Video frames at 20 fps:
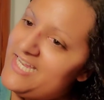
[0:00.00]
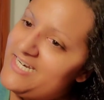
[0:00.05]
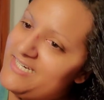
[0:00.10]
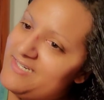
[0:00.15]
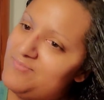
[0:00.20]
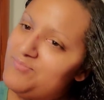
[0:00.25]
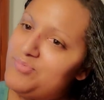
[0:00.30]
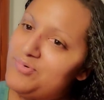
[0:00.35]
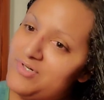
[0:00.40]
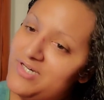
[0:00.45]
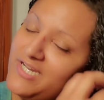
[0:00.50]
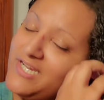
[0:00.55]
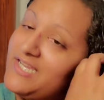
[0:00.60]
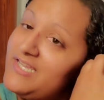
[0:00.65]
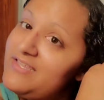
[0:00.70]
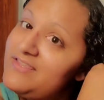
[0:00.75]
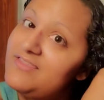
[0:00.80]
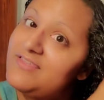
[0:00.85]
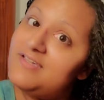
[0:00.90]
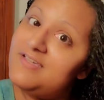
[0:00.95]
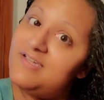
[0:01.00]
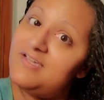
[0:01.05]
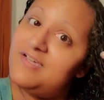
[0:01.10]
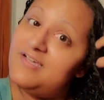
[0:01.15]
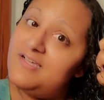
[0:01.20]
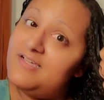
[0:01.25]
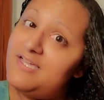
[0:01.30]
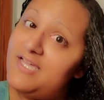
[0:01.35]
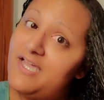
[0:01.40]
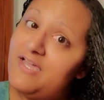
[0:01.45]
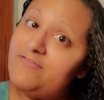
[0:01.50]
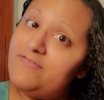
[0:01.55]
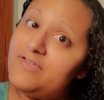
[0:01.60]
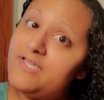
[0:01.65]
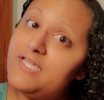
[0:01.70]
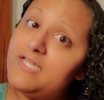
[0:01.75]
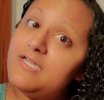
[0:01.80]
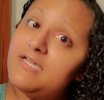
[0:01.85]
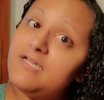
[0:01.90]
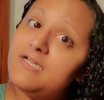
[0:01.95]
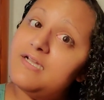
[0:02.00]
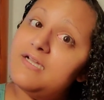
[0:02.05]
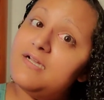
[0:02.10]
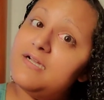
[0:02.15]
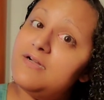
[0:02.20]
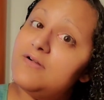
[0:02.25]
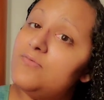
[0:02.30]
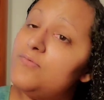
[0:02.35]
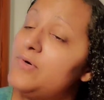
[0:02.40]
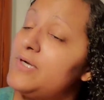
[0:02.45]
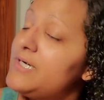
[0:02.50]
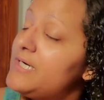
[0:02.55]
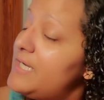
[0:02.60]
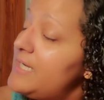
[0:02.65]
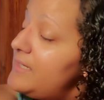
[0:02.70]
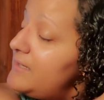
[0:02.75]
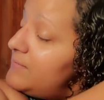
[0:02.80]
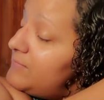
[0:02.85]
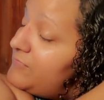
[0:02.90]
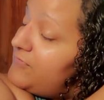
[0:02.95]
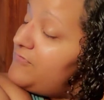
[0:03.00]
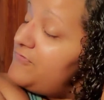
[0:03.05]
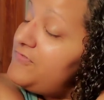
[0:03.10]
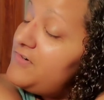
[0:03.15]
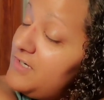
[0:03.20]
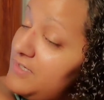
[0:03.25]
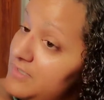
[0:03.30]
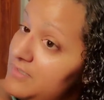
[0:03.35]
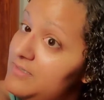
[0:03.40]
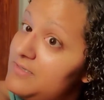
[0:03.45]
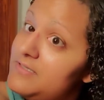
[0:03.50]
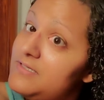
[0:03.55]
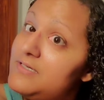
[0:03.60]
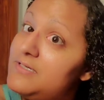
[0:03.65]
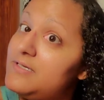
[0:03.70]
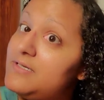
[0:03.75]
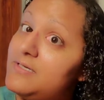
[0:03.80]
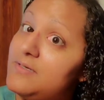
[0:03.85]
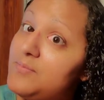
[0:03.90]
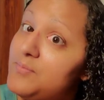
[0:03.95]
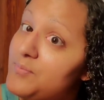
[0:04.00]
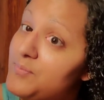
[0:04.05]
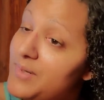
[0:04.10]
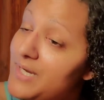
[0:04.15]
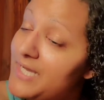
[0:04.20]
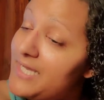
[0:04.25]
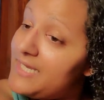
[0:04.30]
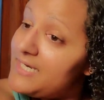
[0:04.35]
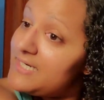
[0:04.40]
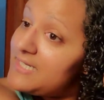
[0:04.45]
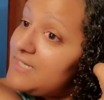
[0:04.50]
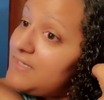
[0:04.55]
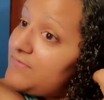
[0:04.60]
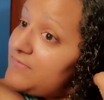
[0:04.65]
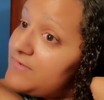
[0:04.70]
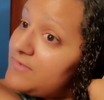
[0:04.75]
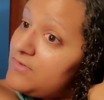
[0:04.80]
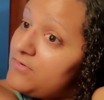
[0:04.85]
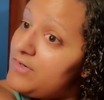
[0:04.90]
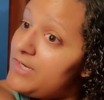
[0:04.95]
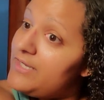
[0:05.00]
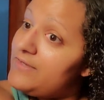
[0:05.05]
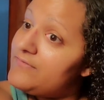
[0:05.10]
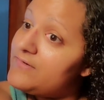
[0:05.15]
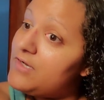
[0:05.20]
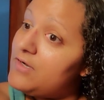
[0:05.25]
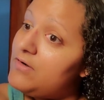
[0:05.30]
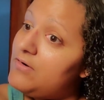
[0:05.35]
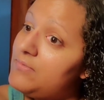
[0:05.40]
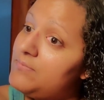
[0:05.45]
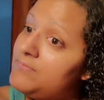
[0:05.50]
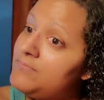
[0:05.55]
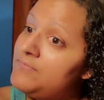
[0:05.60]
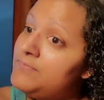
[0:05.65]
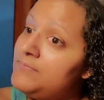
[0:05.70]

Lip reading: to breathe heavy when I am full. But even though I go